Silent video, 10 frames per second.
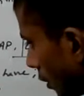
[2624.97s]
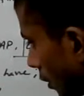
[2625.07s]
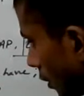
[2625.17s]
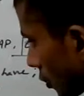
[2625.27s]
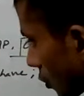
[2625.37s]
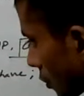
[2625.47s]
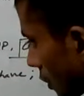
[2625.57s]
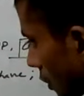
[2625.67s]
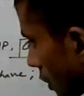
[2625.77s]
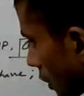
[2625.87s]
So
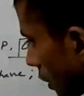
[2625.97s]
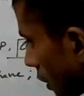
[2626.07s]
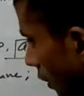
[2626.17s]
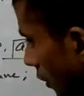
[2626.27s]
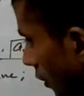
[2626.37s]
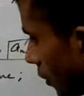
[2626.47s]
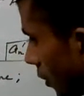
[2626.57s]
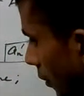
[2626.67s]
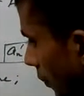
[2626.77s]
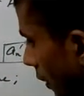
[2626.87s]
63
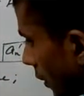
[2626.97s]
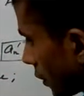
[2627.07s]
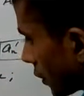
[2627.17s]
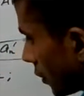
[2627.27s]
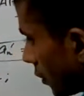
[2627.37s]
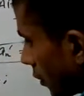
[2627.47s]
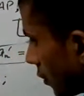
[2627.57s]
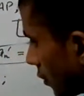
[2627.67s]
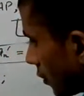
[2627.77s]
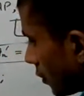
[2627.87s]
plus,
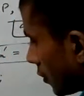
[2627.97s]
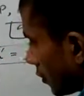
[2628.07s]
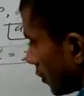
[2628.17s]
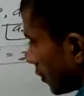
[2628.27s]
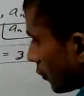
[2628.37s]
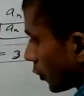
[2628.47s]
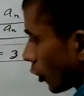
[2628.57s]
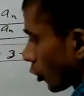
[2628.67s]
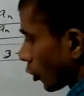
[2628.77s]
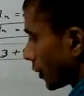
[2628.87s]
without
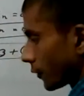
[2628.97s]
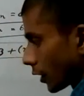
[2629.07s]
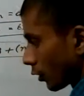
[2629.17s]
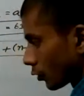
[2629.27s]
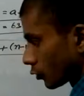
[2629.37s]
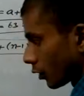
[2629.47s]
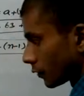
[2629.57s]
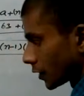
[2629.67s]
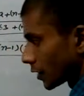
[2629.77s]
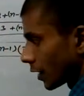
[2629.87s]
opening we cannot solve this
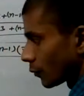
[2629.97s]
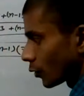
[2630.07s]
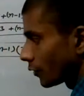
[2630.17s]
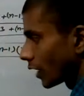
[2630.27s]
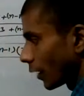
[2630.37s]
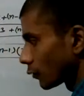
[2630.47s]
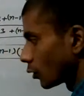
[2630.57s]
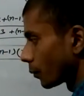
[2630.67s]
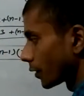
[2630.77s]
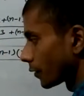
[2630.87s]
time, okay? We have to
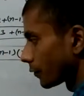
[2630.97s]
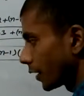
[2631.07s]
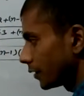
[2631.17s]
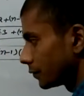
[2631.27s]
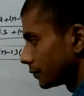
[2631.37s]
open. Fine?